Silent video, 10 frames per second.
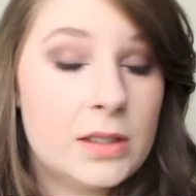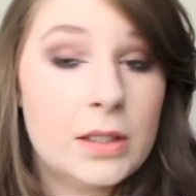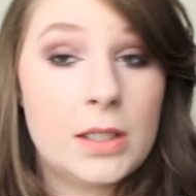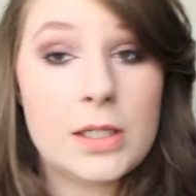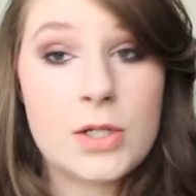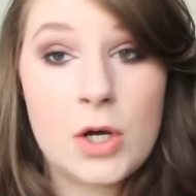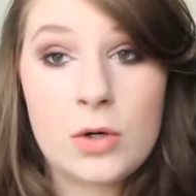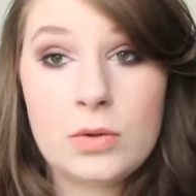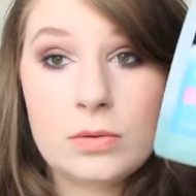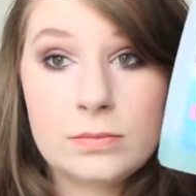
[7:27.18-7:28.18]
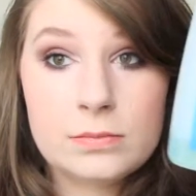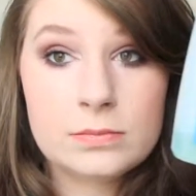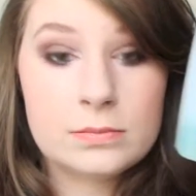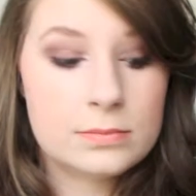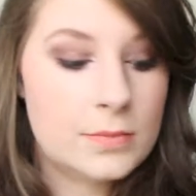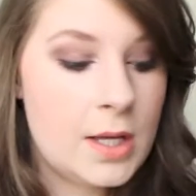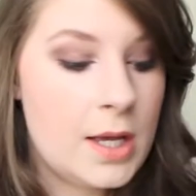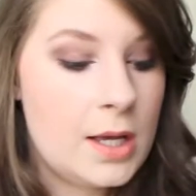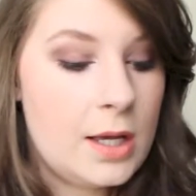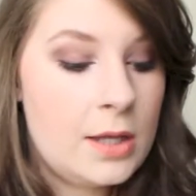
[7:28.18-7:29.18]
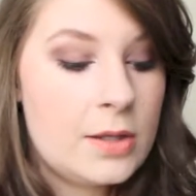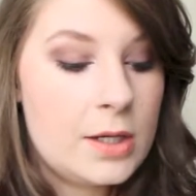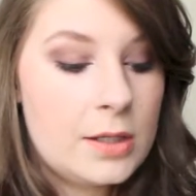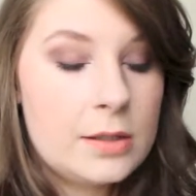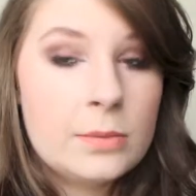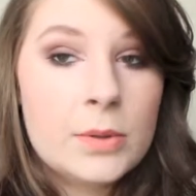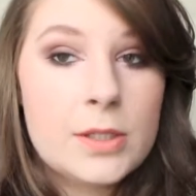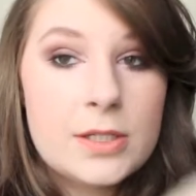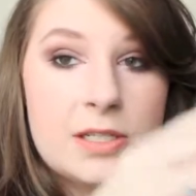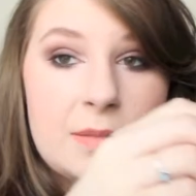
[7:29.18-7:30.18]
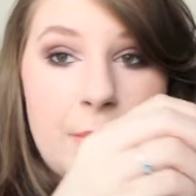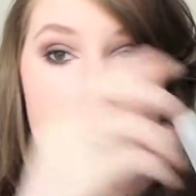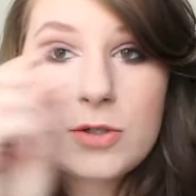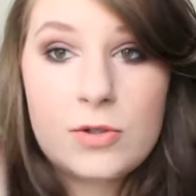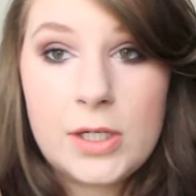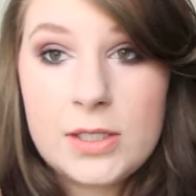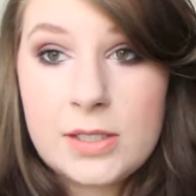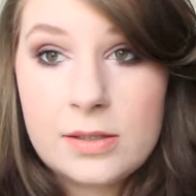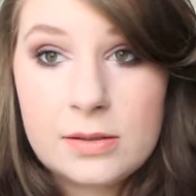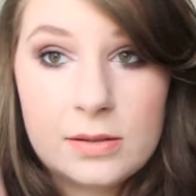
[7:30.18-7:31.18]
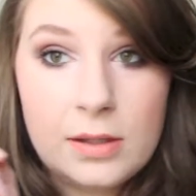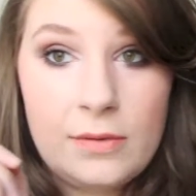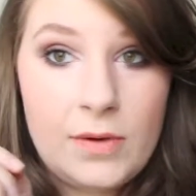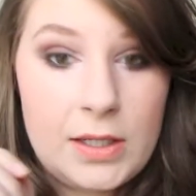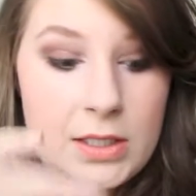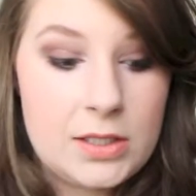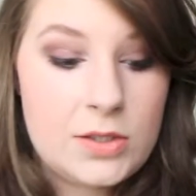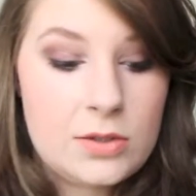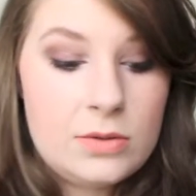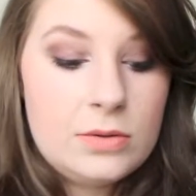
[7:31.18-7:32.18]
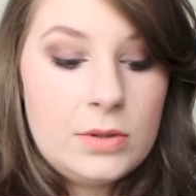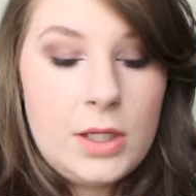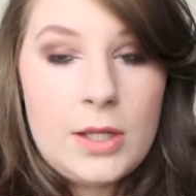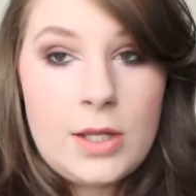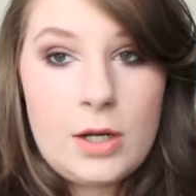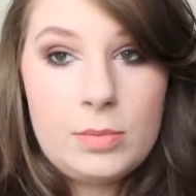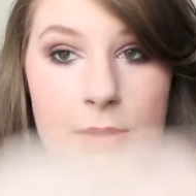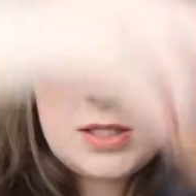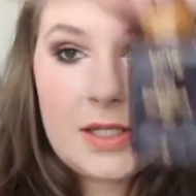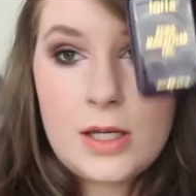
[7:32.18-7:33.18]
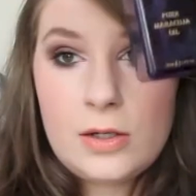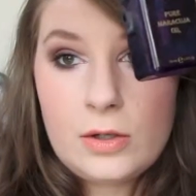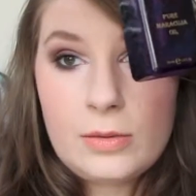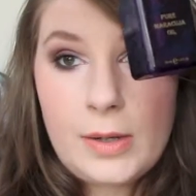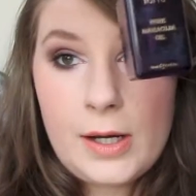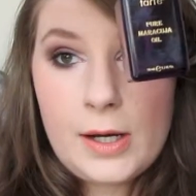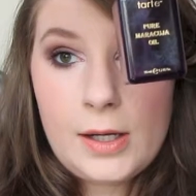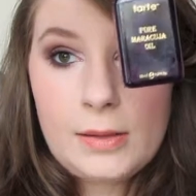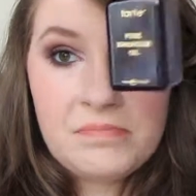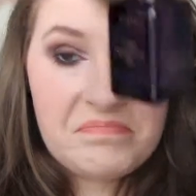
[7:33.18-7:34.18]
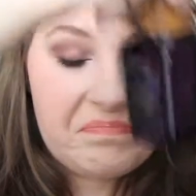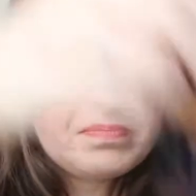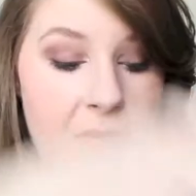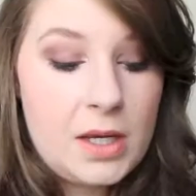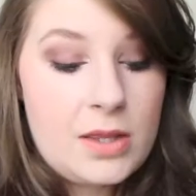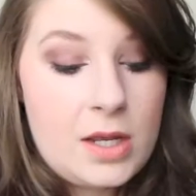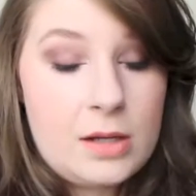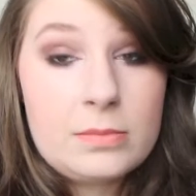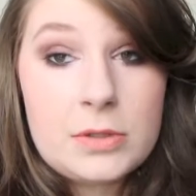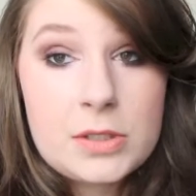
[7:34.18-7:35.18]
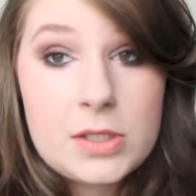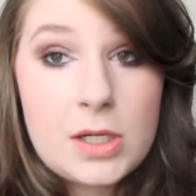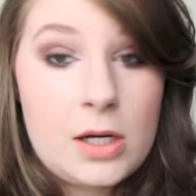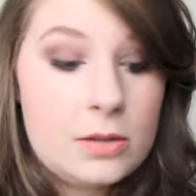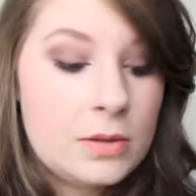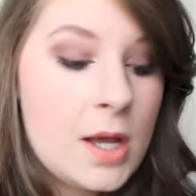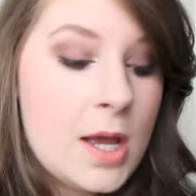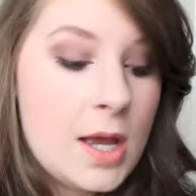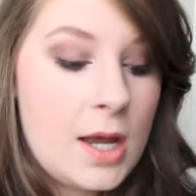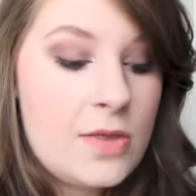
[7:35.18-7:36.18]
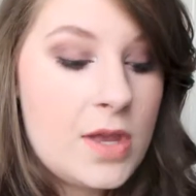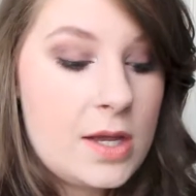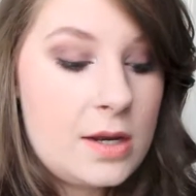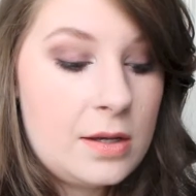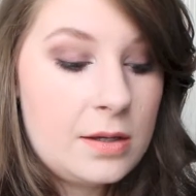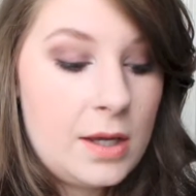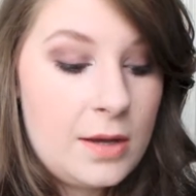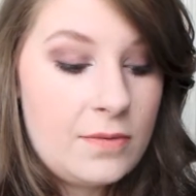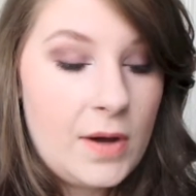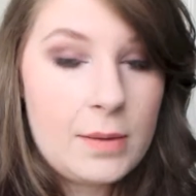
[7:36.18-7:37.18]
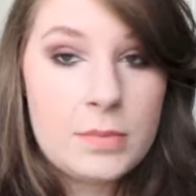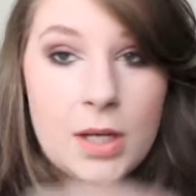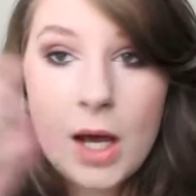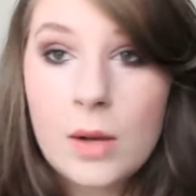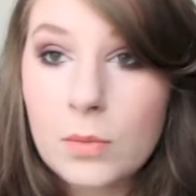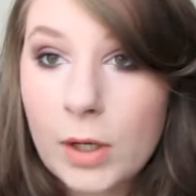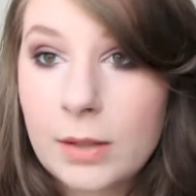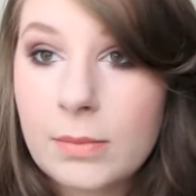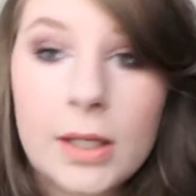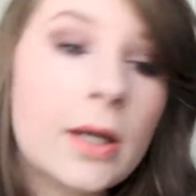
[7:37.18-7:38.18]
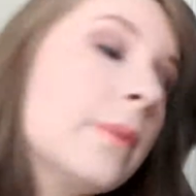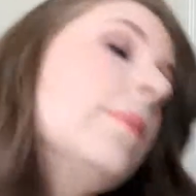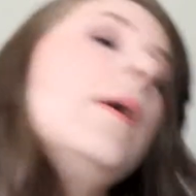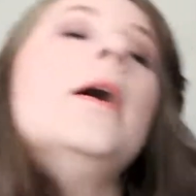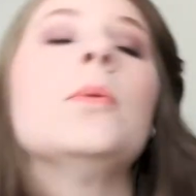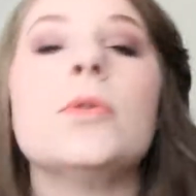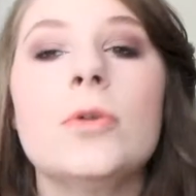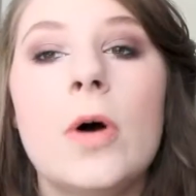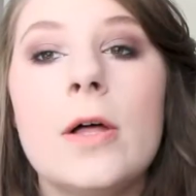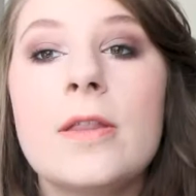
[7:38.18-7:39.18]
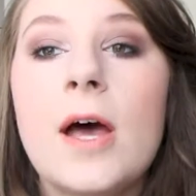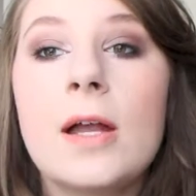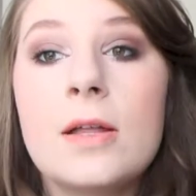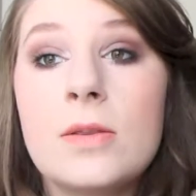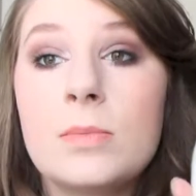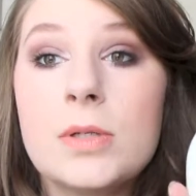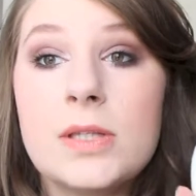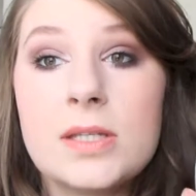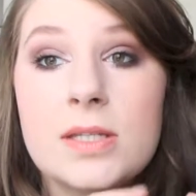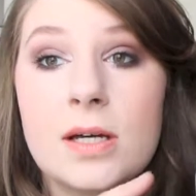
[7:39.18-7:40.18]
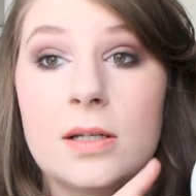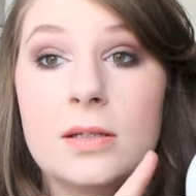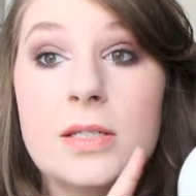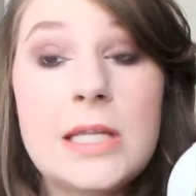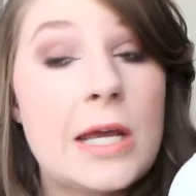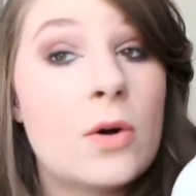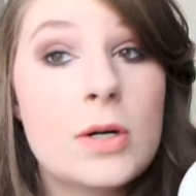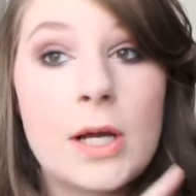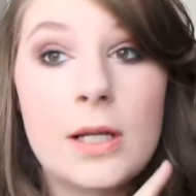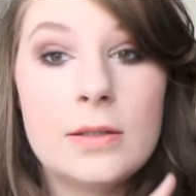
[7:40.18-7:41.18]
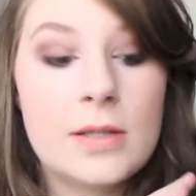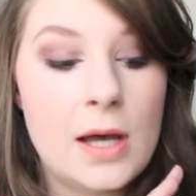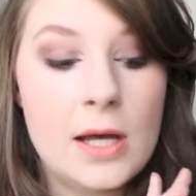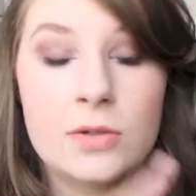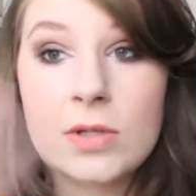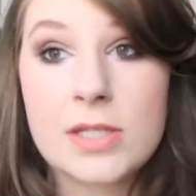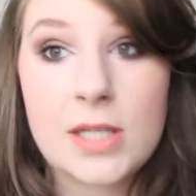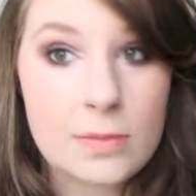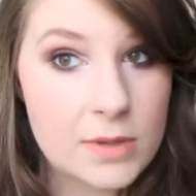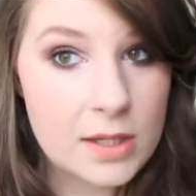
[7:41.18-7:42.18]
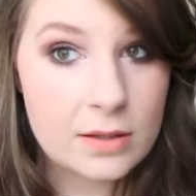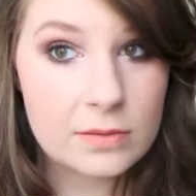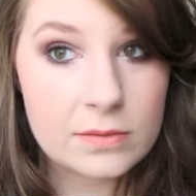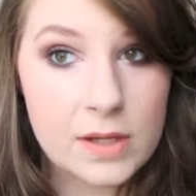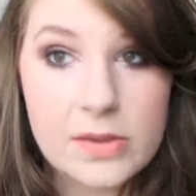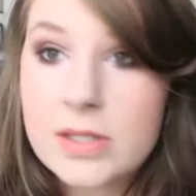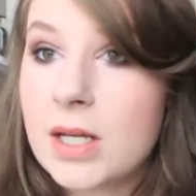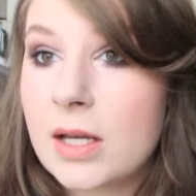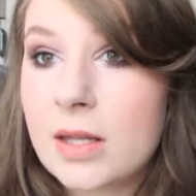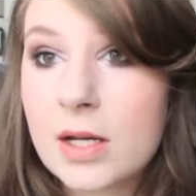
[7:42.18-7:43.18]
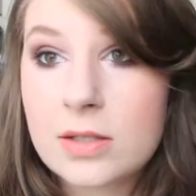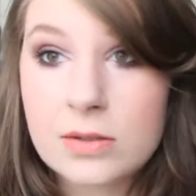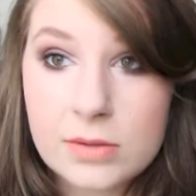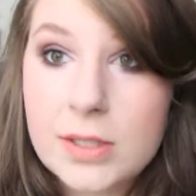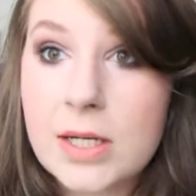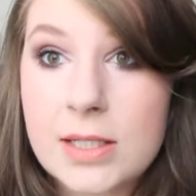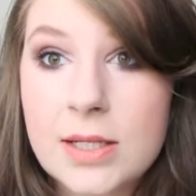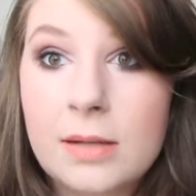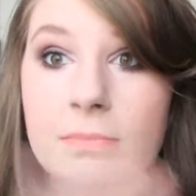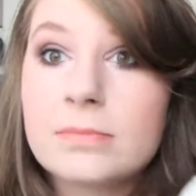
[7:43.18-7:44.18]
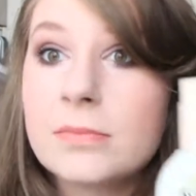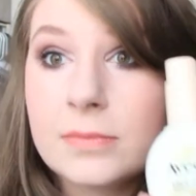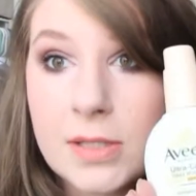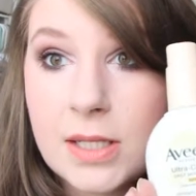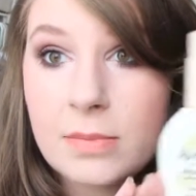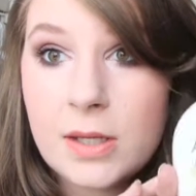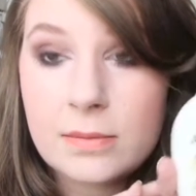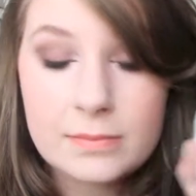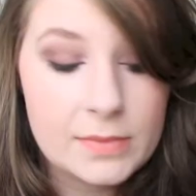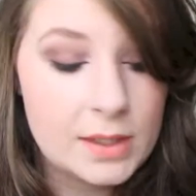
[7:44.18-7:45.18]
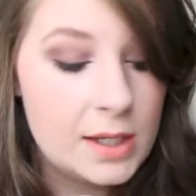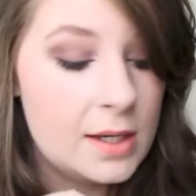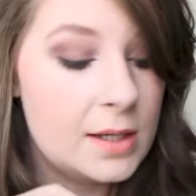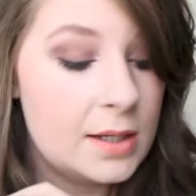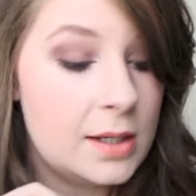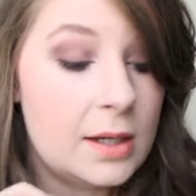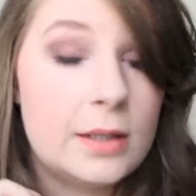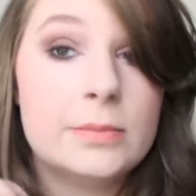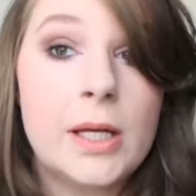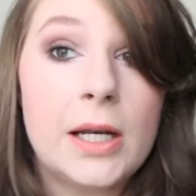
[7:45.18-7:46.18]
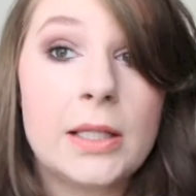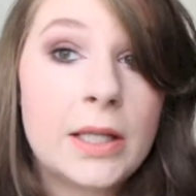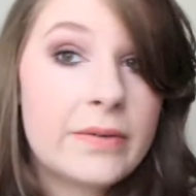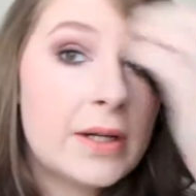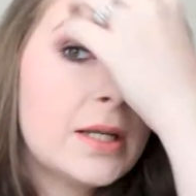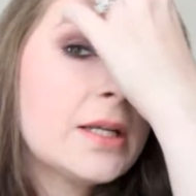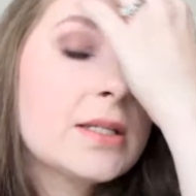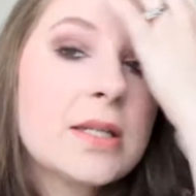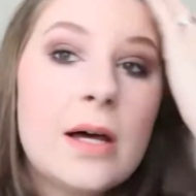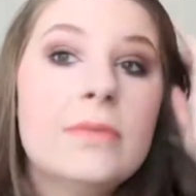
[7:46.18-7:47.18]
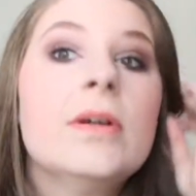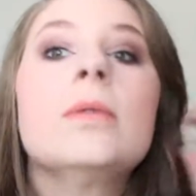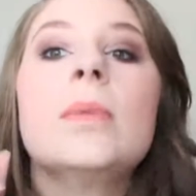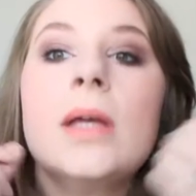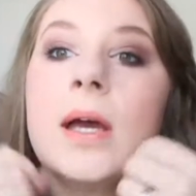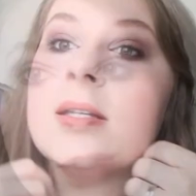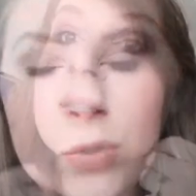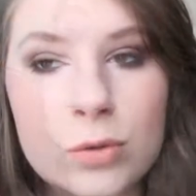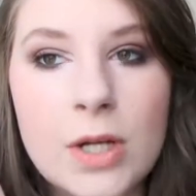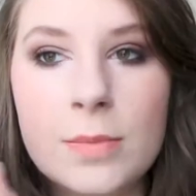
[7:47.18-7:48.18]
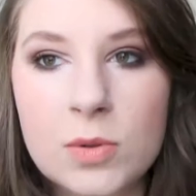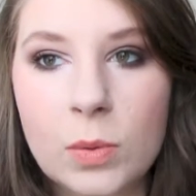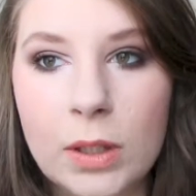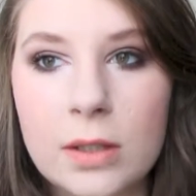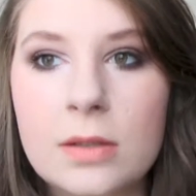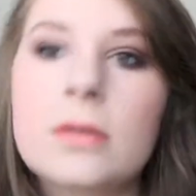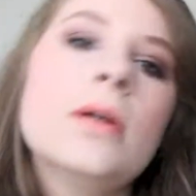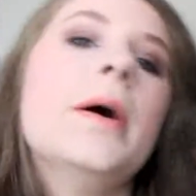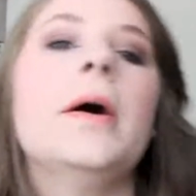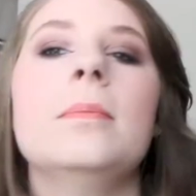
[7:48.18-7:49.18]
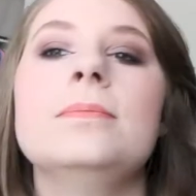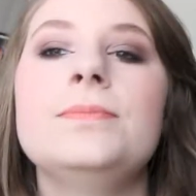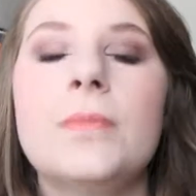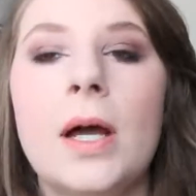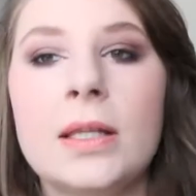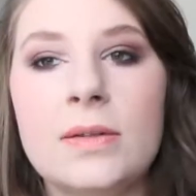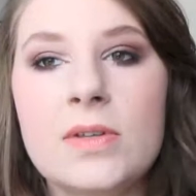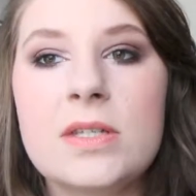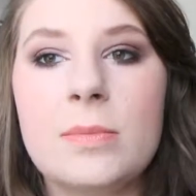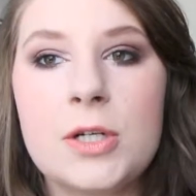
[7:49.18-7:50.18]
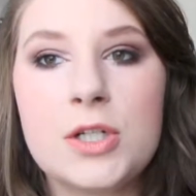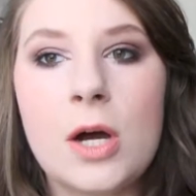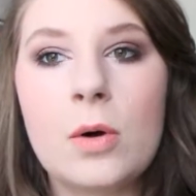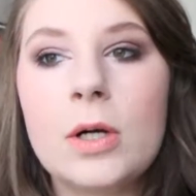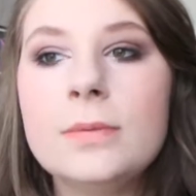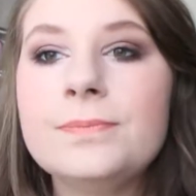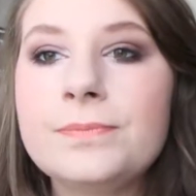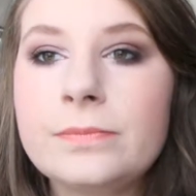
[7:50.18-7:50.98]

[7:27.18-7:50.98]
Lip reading: and I tone, and then I will spot treat if I need to, and then I'll put this on under my eye, and then I'm good to go. And then if I'm not wearing makeup, I will do all that and then put this on day or night. That I do the same thing in the day that I do in the nighttime, the same thing. And I love it. It has not failed me yet. 2 times a week, I leave this in my shower.